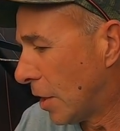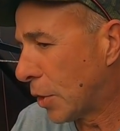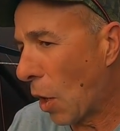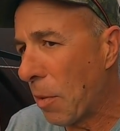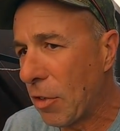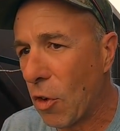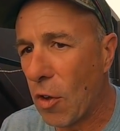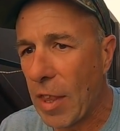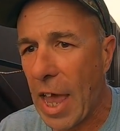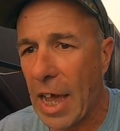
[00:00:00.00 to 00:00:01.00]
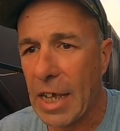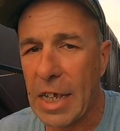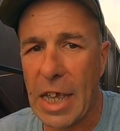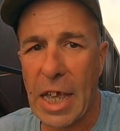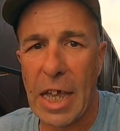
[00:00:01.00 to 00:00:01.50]
So I've been doing that
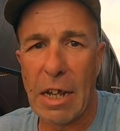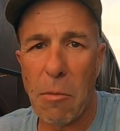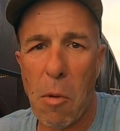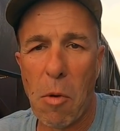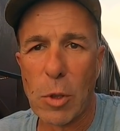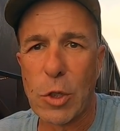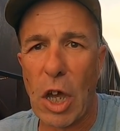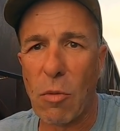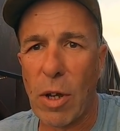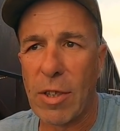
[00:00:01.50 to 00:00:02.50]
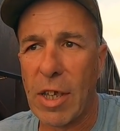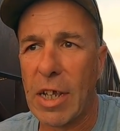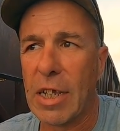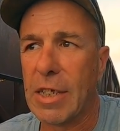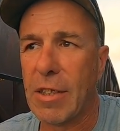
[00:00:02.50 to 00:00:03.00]
and I'm almost done with
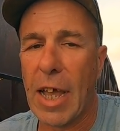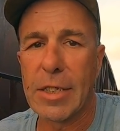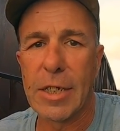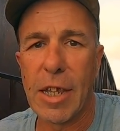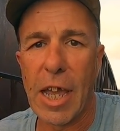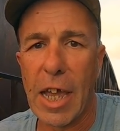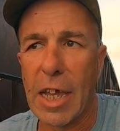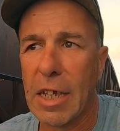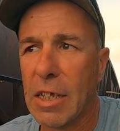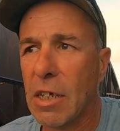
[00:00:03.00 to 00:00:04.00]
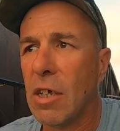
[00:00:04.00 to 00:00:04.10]
it. I did that today.